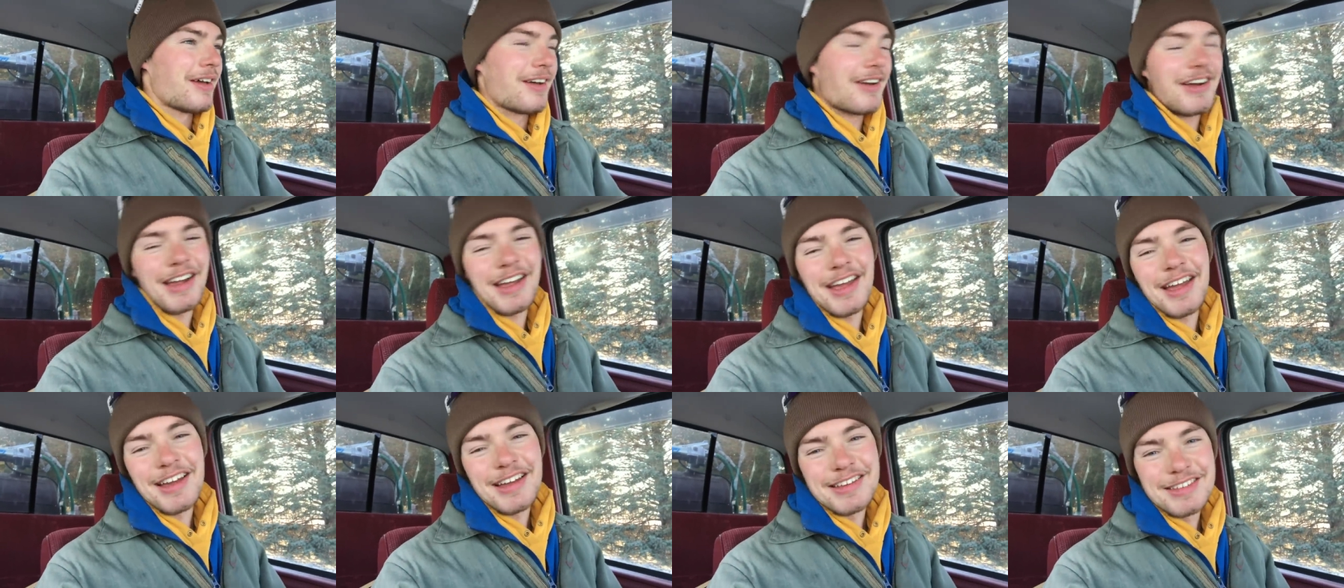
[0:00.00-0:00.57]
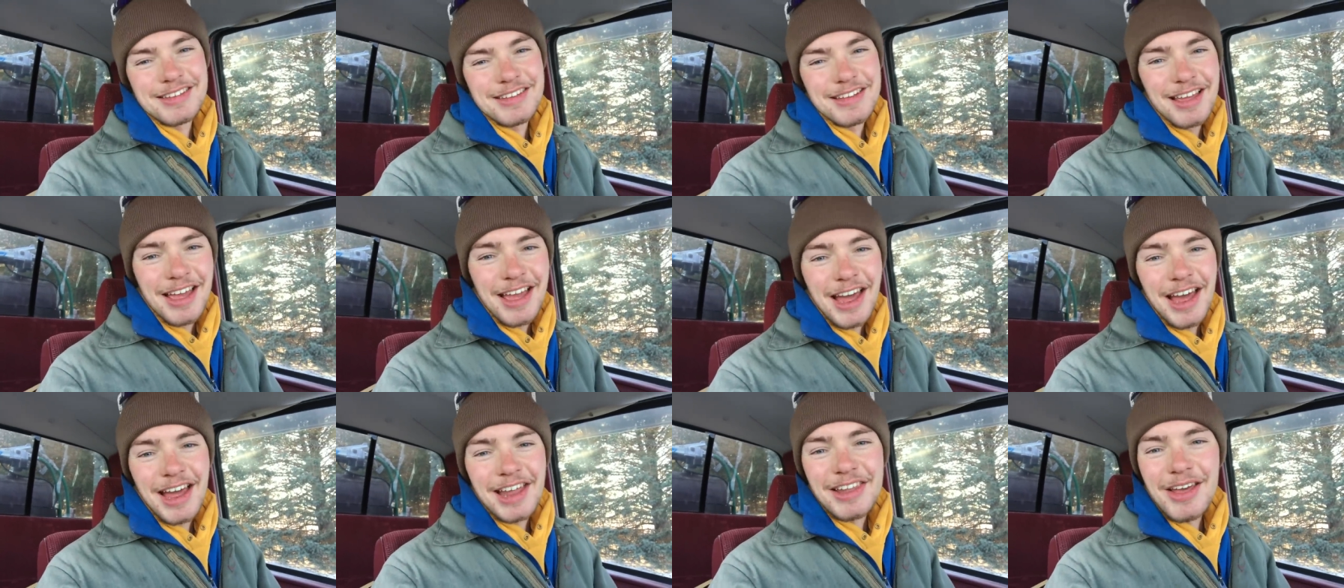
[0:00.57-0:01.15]
All right, guys.
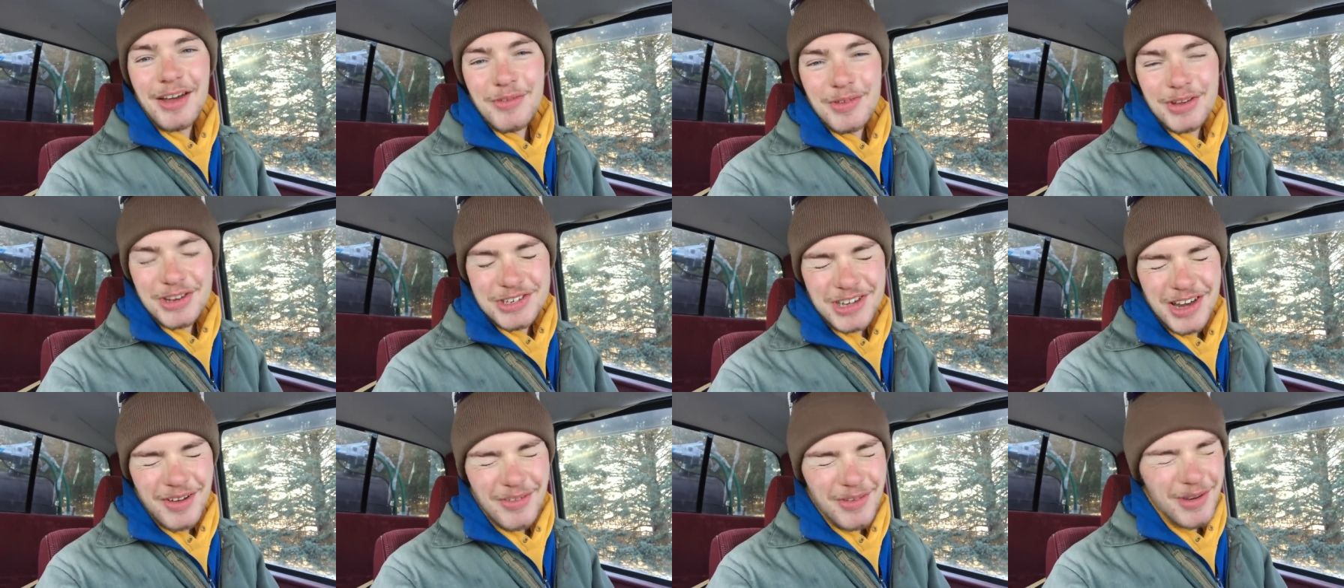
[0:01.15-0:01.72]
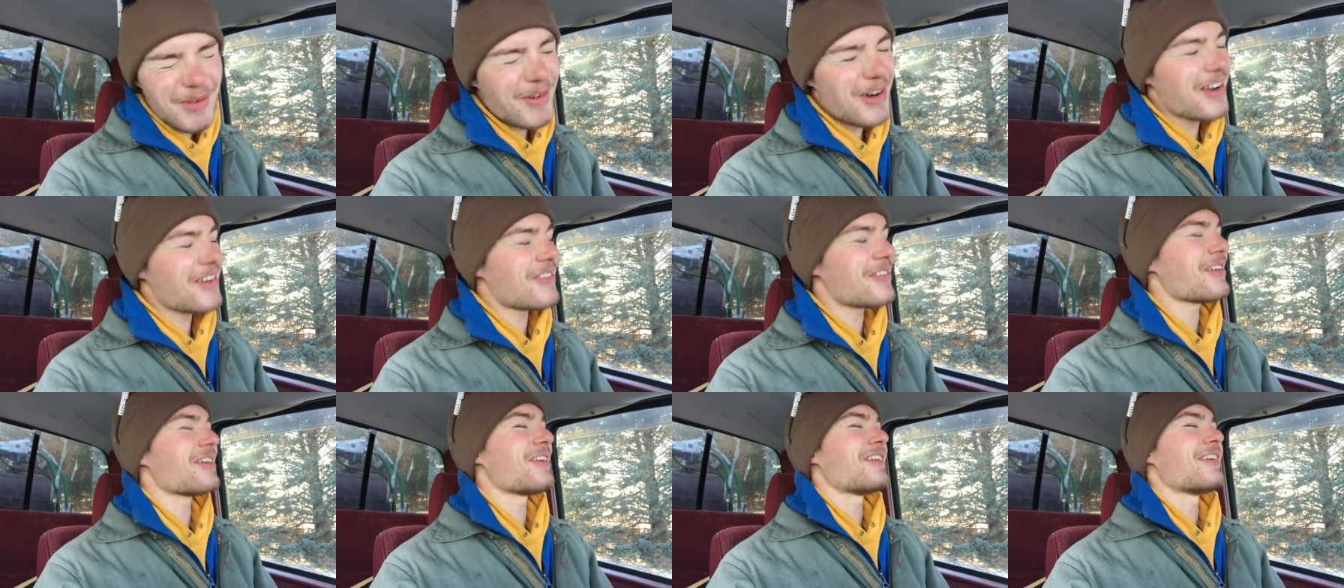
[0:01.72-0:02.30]
I love each and every one
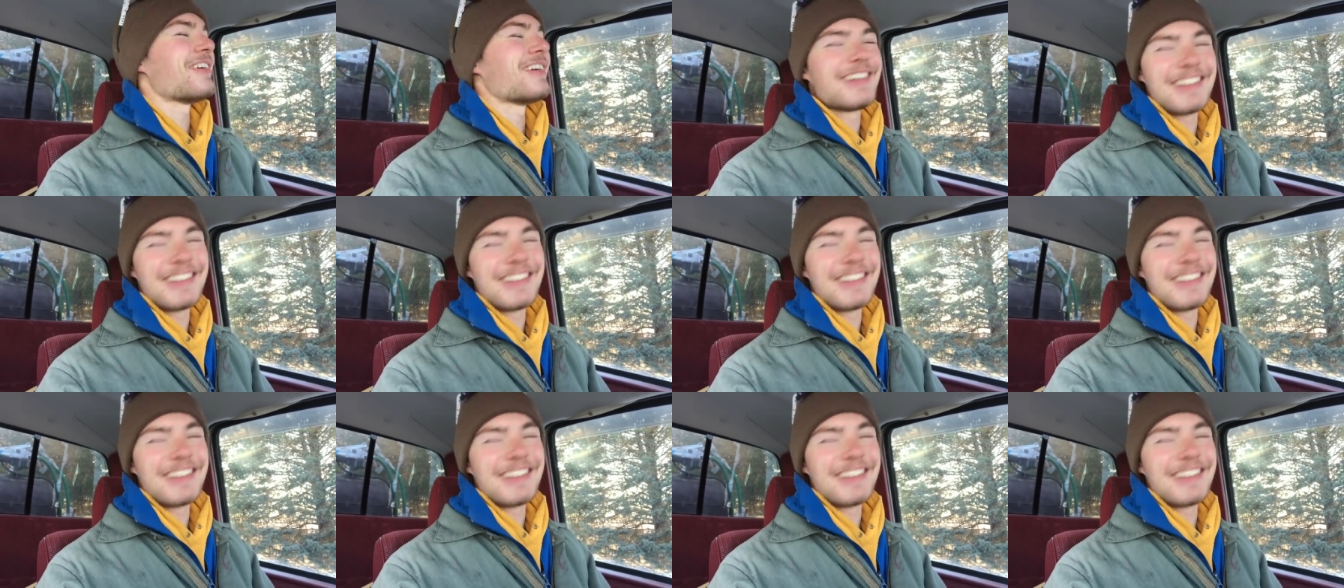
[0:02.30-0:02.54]
of you.